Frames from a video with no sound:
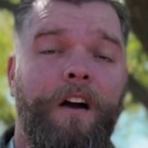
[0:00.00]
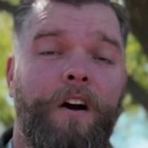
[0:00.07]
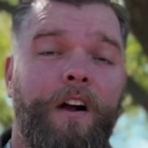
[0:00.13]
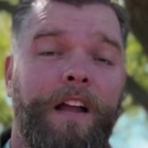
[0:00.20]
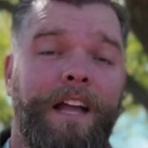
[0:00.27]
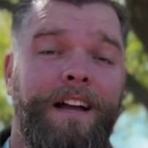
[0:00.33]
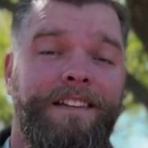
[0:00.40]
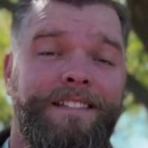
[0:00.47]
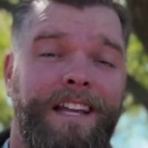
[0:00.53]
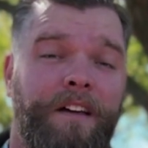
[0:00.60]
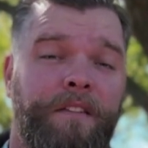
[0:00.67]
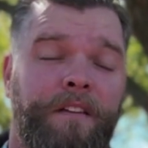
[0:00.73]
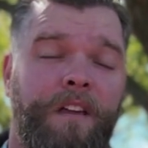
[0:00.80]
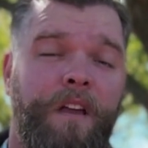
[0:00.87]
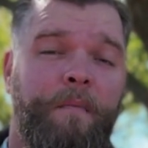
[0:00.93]
All right, guys, now
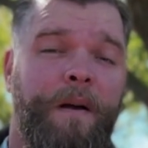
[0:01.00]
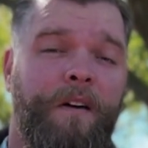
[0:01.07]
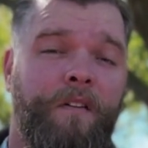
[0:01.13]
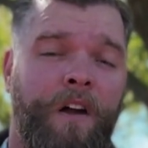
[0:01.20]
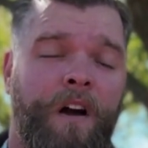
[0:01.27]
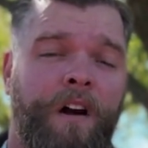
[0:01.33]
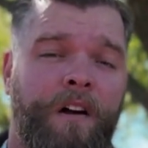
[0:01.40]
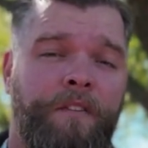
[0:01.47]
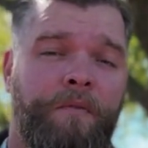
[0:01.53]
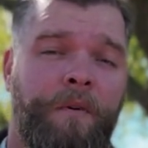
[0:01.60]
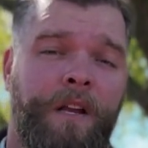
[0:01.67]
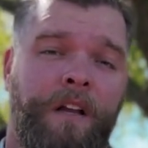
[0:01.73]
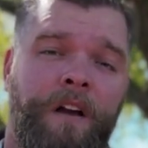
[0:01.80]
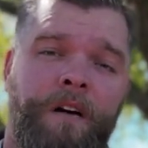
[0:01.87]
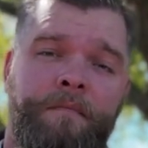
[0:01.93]
thinking about cons when
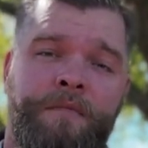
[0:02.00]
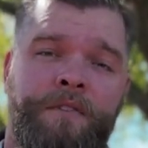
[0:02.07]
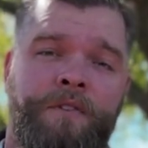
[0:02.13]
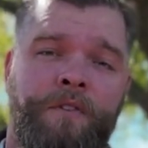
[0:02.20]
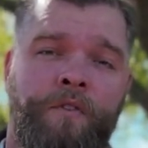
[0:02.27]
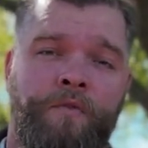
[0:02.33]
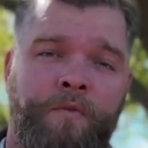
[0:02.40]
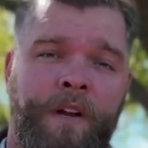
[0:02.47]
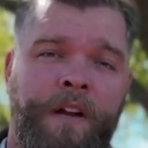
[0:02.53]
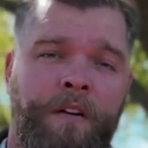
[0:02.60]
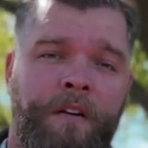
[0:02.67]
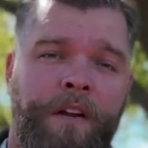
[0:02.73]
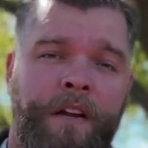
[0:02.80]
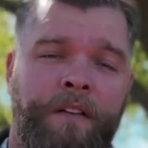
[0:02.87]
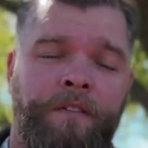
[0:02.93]
it comes to
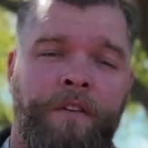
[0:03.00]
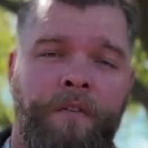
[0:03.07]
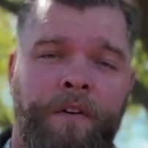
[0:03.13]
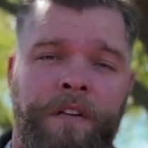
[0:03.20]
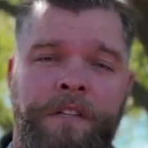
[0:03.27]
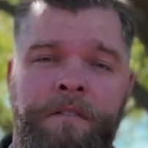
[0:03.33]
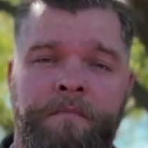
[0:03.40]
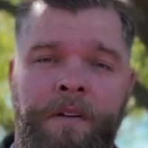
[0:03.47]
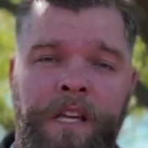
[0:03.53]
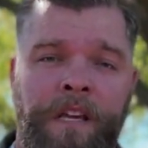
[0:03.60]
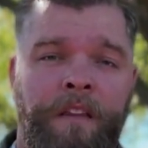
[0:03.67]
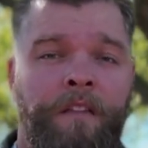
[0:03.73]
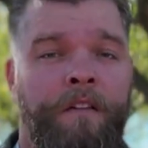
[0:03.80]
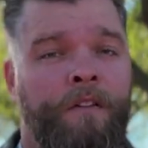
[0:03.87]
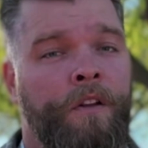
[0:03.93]
Greer is going to
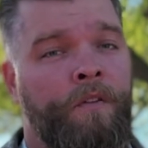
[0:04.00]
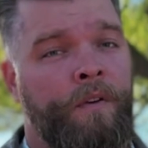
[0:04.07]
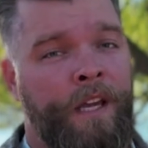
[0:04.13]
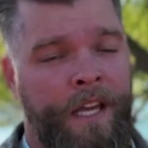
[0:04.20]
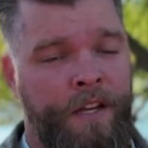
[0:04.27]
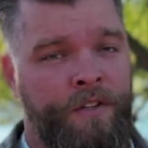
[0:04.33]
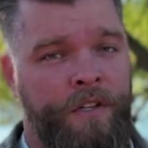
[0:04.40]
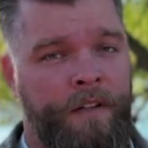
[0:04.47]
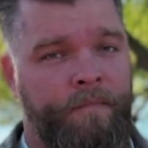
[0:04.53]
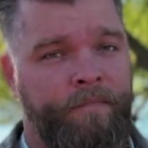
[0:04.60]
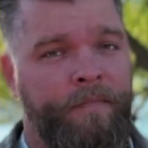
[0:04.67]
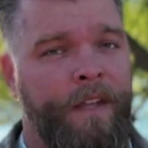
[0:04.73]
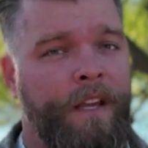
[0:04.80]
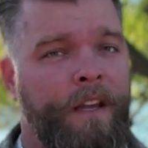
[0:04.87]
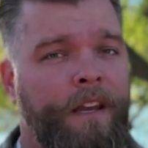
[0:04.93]
be the location.
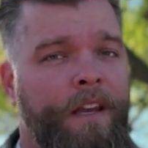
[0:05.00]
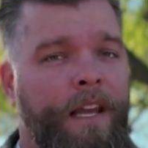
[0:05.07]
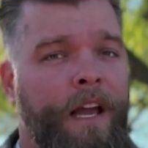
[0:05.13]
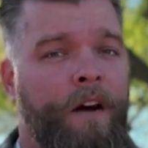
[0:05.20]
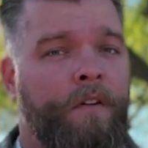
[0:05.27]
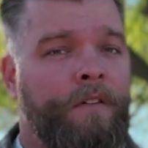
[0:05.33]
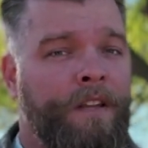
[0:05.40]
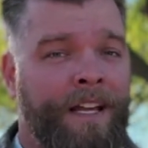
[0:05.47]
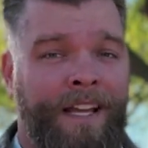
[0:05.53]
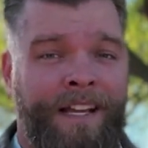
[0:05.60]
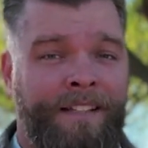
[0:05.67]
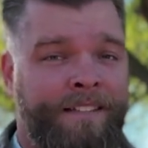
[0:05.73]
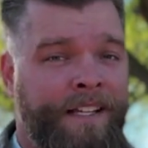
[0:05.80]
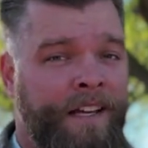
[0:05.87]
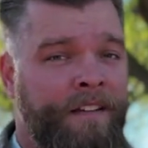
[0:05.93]
Now, like I
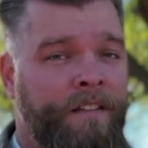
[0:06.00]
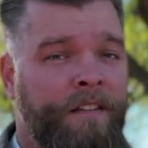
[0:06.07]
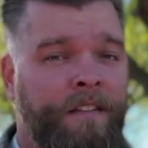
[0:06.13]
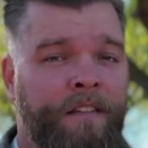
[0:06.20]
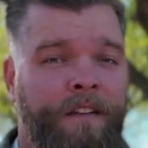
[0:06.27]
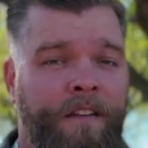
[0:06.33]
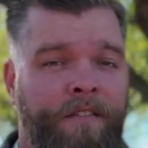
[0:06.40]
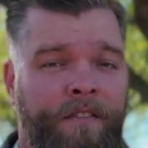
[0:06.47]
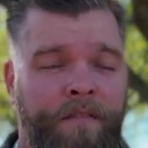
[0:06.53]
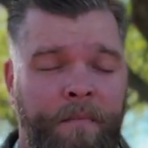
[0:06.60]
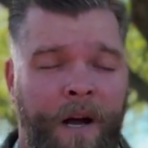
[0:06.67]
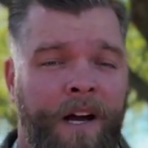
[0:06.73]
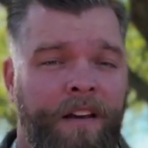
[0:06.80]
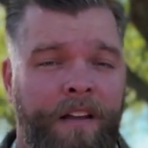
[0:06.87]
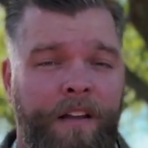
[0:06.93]
said, this
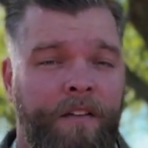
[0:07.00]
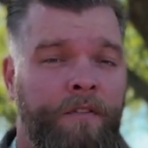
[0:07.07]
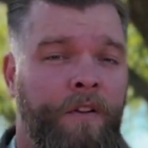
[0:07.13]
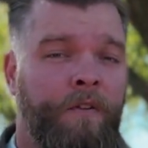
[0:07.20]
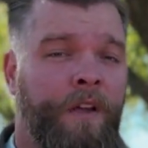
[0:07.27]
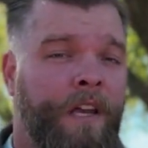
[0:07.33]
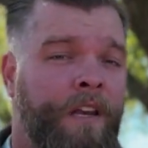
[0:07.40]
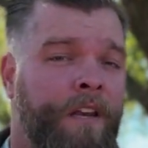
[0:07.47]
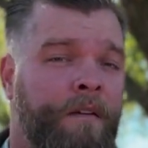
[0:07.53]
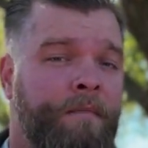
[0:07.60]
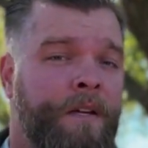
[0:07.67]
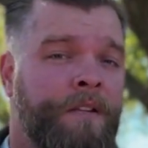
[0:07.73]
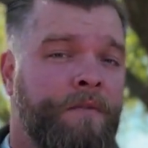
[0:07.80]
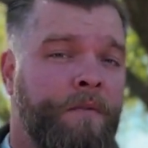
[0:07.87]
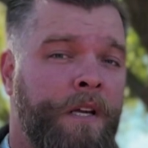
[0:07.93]
spot is located in
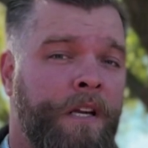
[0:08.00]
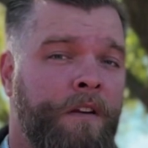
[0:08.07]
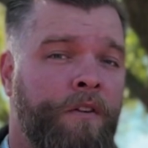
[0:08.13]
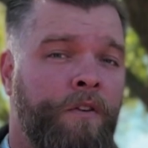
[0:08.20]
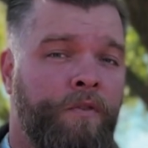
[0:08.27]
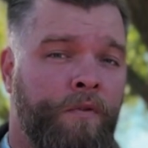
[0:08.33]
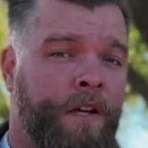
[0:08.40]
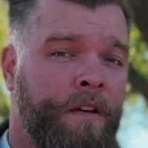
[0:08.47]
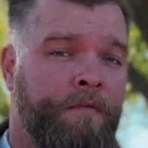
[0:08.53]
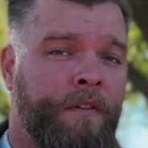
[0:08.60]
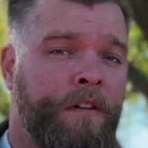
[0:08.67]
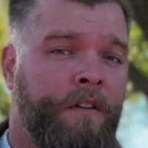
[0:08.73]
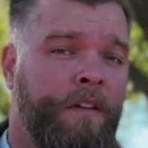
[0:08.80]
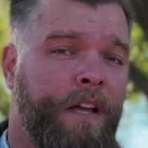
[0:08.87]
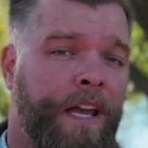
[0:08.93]
between
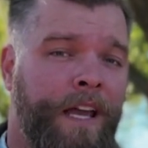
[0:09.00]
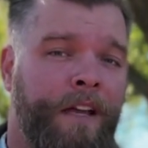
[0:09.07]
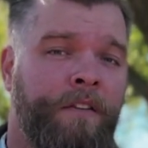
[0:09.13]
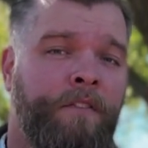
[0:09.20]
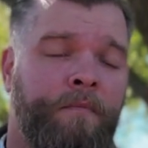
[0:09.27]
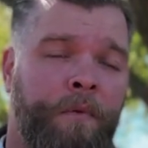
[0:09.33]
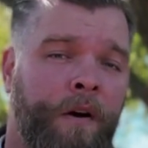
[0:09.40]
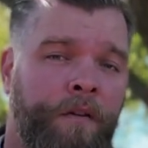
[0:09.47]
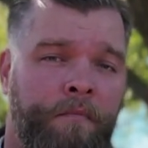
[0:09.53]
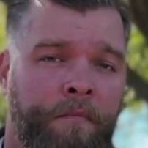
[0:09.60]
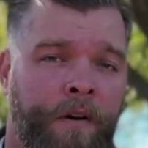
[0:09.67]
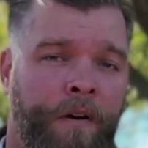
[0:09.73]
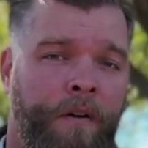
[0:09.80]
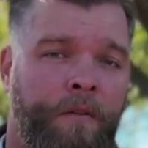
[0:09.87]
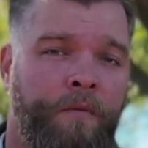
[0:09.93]
Greenville and
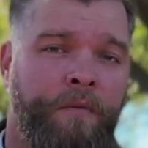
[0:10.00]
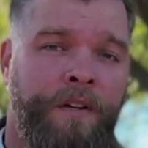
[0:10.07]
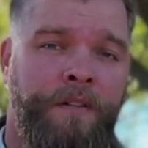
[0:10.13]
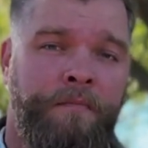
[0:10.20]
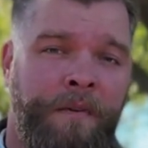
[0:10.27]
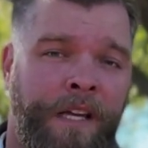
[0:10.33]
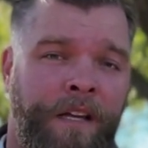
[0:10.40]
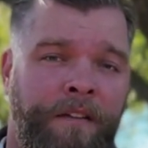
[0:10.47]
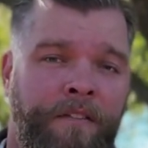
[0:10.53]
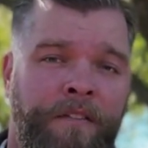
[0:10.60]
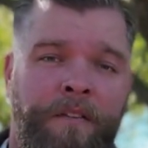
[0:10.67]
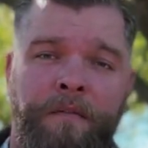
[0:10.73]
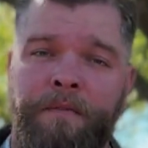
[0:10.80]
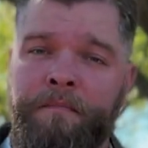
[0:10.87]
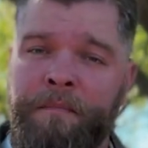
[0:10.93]
Spartanburg, which means
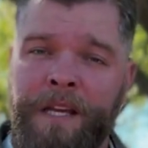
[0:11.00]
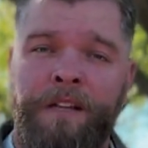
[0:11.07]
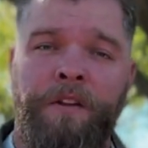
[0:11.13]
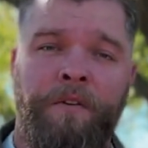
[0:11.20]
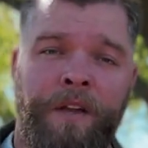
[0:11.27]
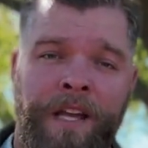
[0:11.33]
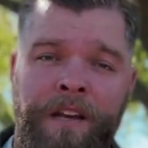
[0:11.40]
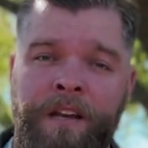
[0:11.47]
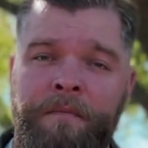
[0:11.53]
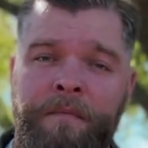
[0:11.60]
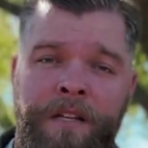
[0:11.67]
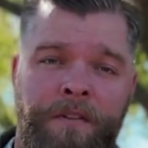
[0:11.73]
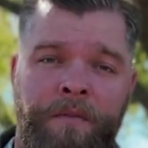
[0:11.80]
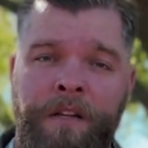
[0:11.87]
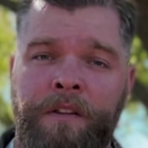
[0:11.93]
being located in
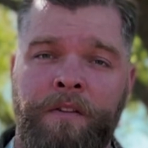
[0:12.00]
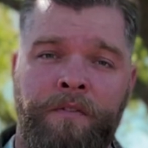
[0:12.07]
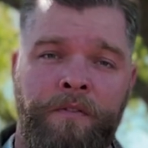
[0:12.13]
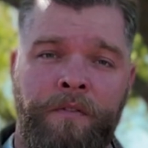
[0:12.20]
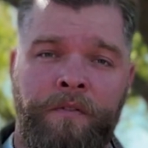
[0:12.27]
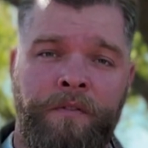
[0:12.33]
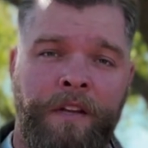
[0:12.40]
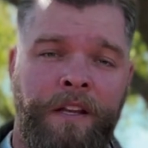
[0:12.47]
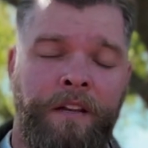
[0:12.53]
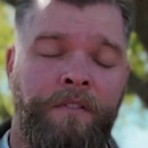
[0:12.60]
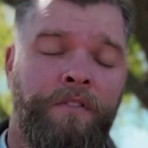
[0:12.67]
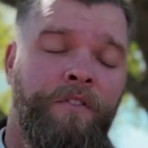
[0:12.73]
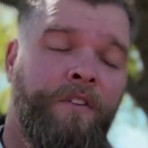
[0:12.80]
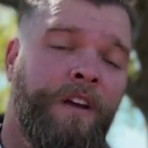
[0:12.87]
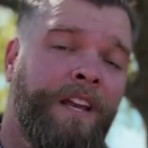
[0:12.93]
between those two
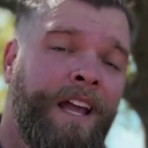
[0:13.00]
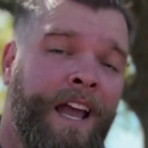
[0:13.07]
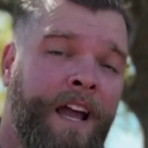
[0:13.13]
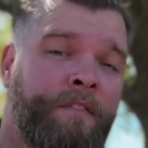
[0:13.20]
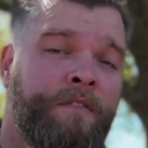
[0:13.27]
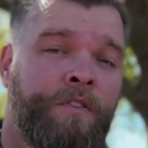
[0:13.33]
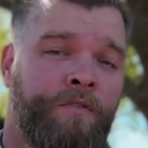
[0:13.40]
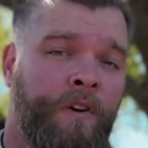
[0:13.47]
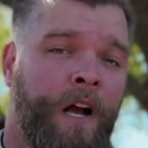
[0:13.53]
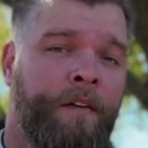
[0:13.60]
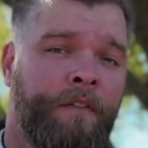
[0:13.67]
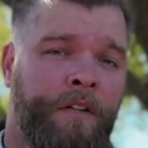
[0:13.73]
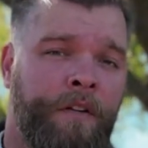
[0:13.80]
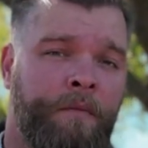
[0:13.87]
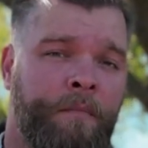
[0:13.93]
cities, you're going to have to drive
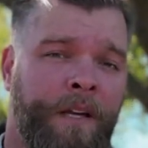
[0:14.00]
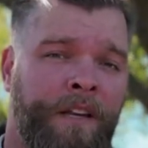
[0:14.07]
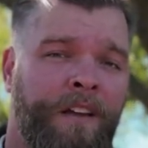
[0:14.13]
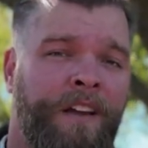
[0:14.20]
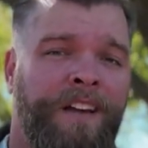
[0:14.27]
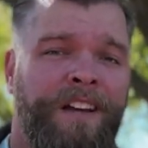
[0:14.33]
a little bit